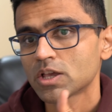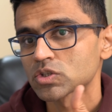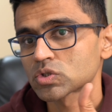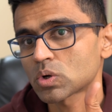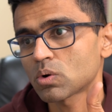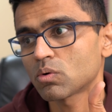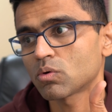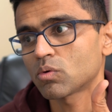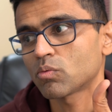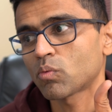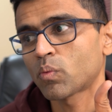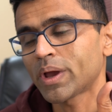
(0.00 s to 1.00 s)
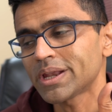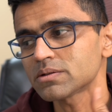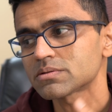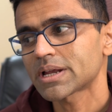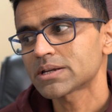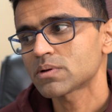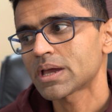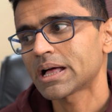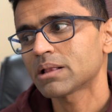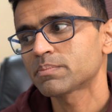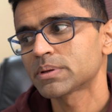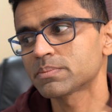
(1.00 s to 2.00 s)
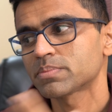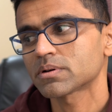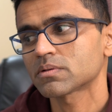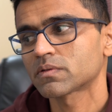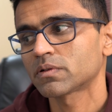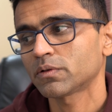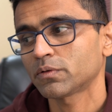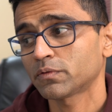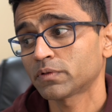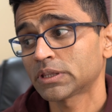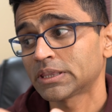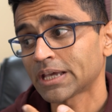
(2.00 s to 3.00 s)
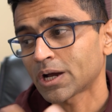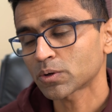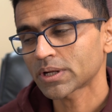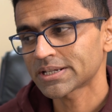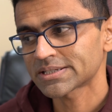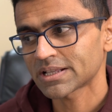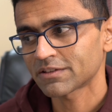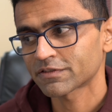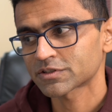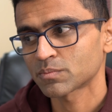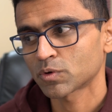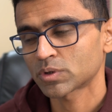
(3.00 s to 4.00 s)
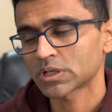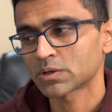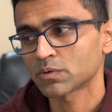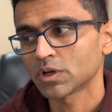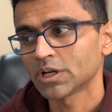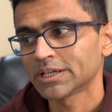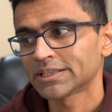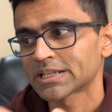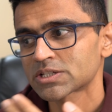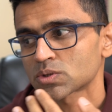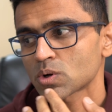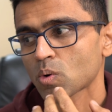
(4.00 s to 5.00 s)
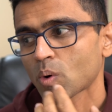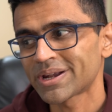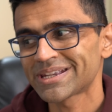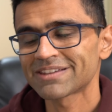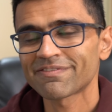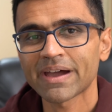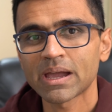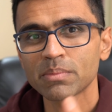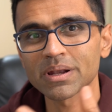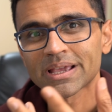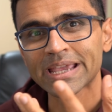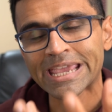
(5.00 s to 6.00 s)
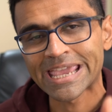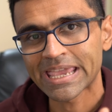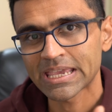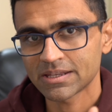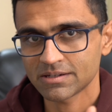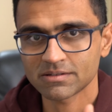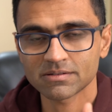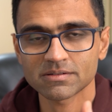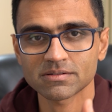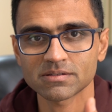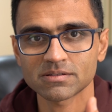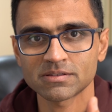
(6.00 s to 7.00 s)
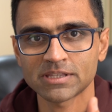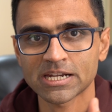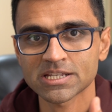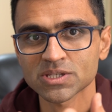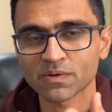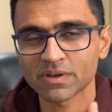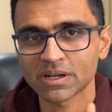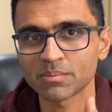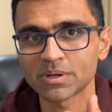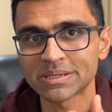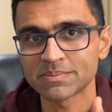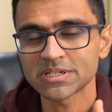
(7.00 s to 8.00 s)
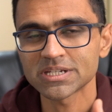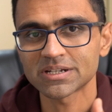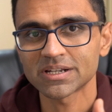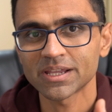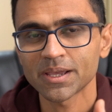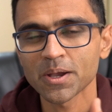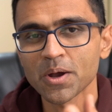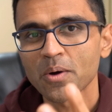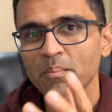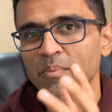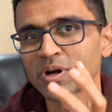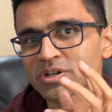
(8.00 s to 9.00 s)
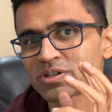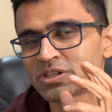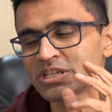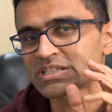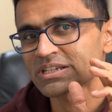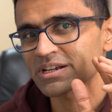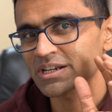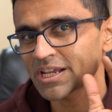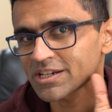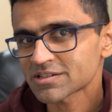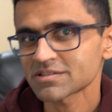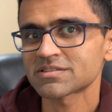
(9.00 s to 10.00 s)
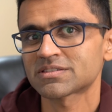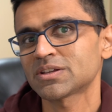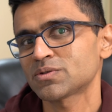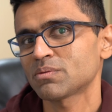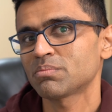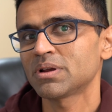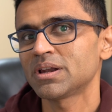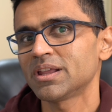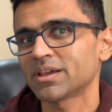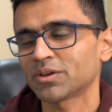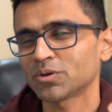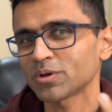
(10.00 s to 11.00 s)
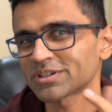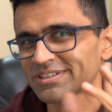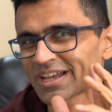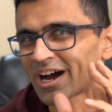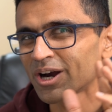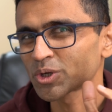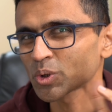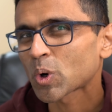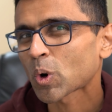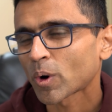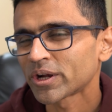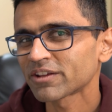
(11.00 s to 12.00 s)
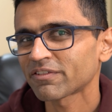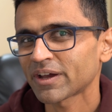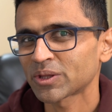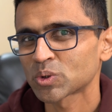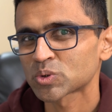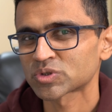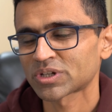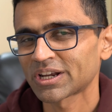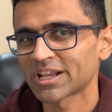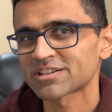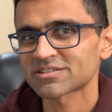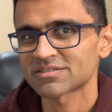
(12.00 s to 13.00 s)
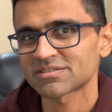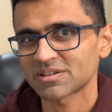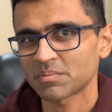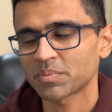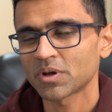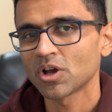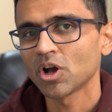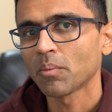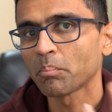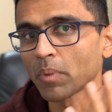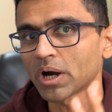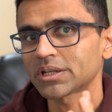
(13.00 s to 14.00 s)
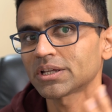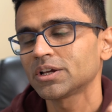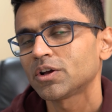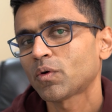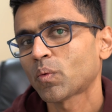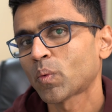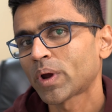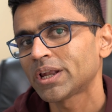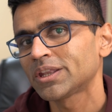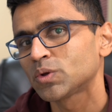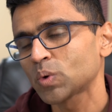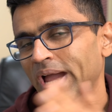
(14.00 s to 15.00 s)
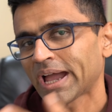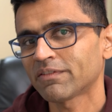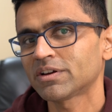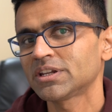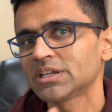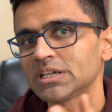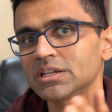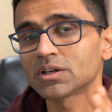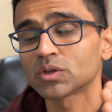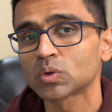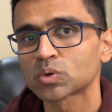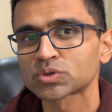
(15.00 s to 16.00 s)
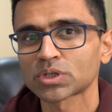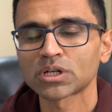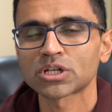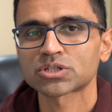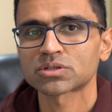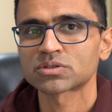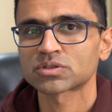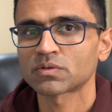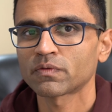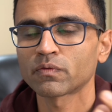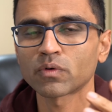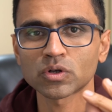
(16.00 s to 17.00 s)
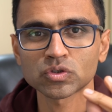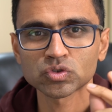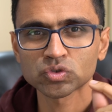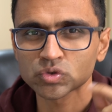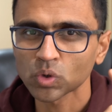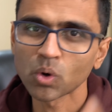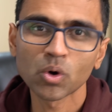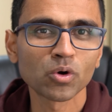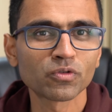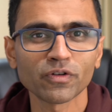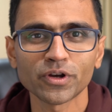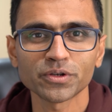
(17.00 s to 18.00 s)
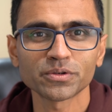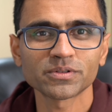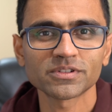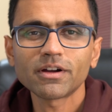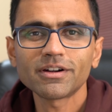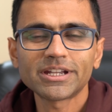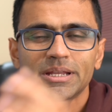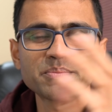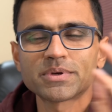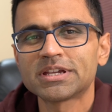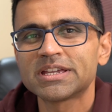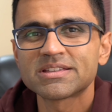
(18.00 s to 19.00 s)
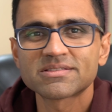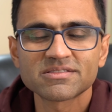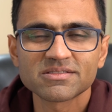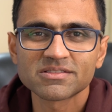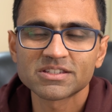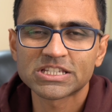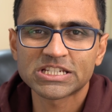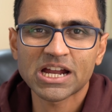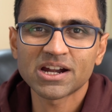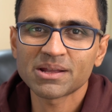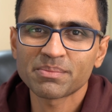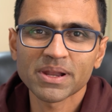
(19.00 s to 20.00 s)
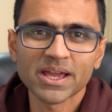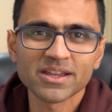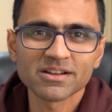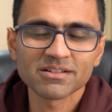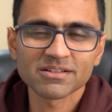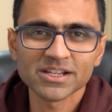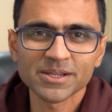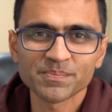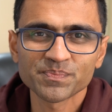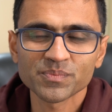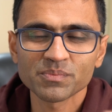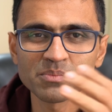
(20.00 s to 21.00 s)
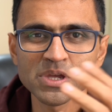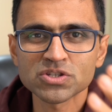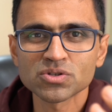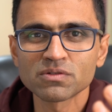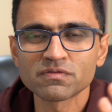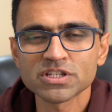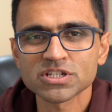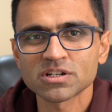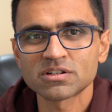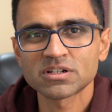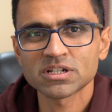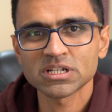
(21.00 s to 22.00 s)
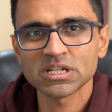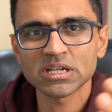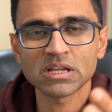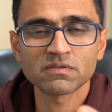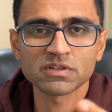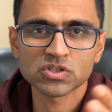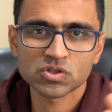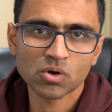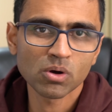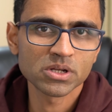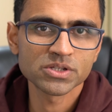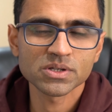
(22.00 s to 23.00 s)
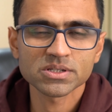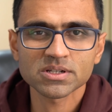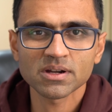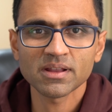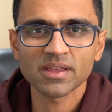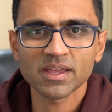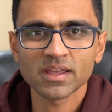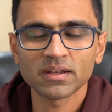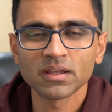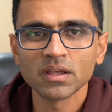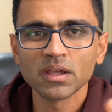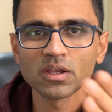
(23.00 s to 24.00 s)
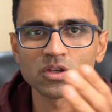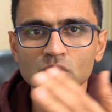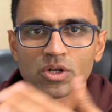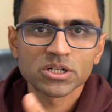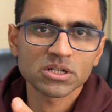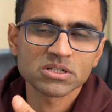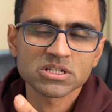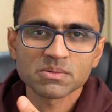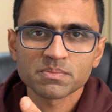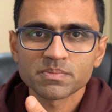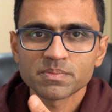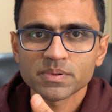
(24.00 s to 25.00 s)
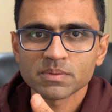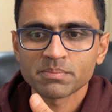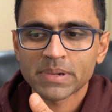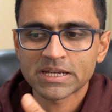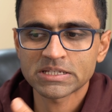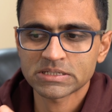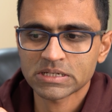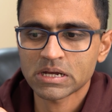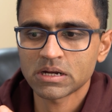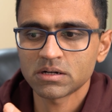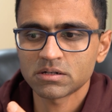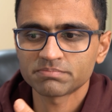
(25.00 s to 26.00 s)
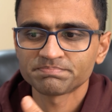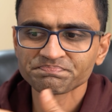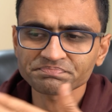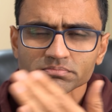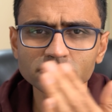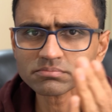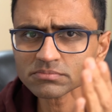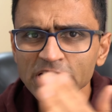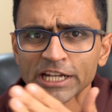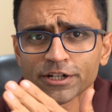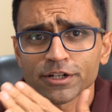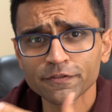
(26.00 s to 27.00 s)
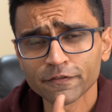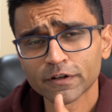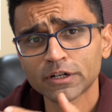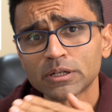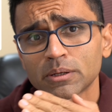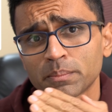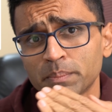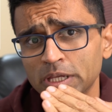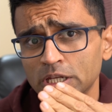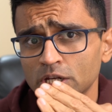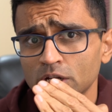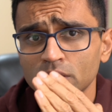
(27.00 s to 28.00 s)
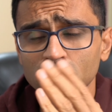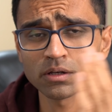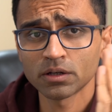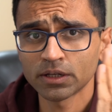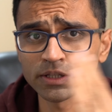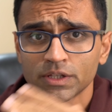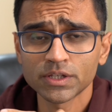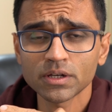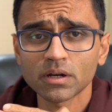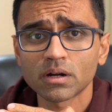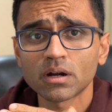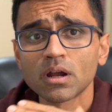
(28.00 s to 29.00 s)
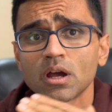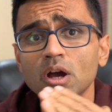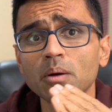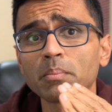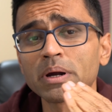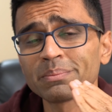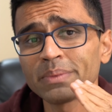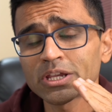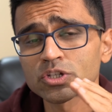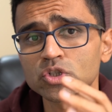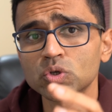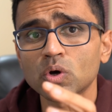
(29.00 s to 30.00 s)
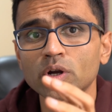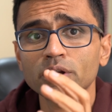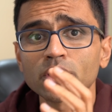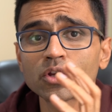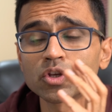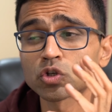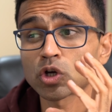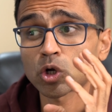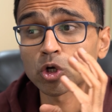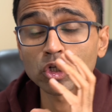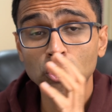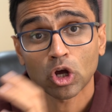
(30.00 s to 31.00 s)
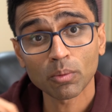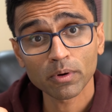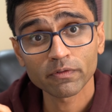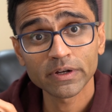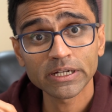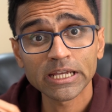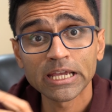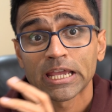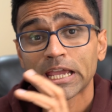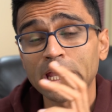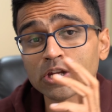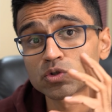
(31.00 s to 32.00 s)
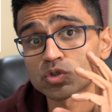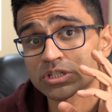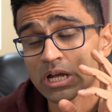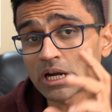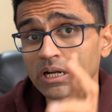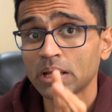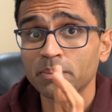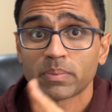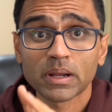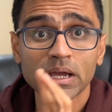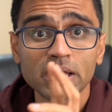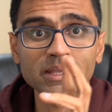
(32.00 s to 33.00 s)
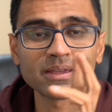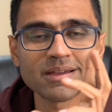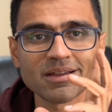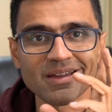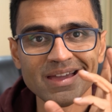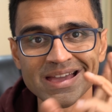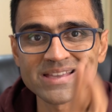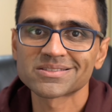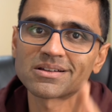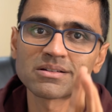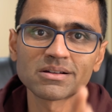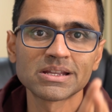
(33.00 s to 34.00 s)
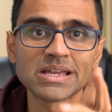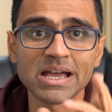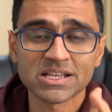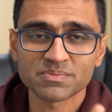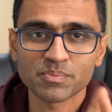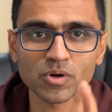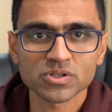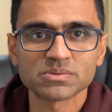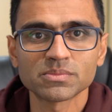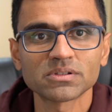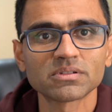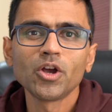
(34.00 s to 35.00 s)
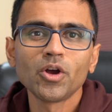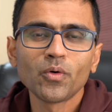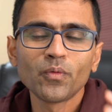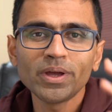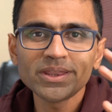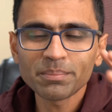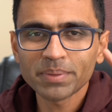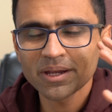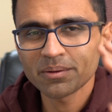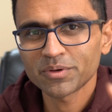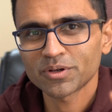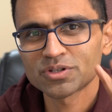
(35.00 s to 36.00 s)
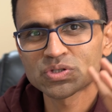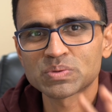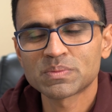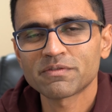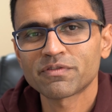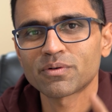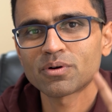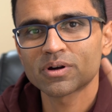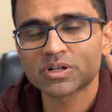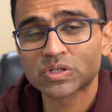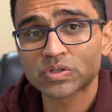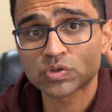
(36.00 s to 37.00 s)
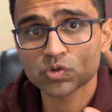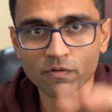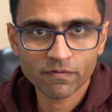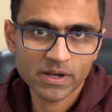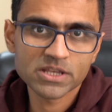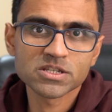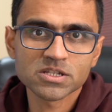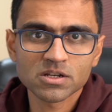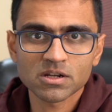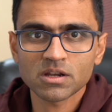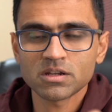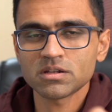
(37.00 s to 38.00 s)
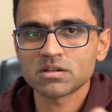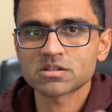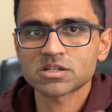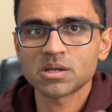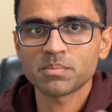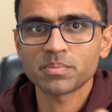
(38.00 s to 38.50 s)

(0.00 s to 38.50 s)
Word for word: So when you try to help people without any selfish motive, there is no quantifiable gain that is available immediately, but these connections that you're building, you know, it's hard to quantify those relationships, but when you have a need, those relationships work so good for you. Third tip is start applying early. Based on which country and which college you're studying in, your internship might start at a different period in the year, but make sure you're on top of it and you start applying as early as possible. when they pick up your resume for software engineering internship,